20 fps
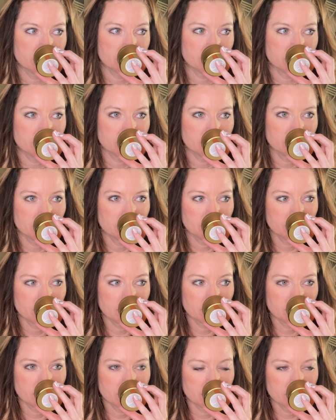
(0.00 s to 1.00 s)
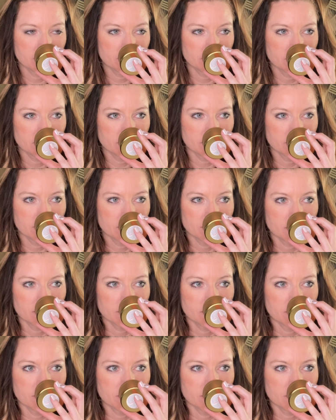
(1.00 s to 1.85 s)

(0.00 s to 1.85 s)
(no one is talking)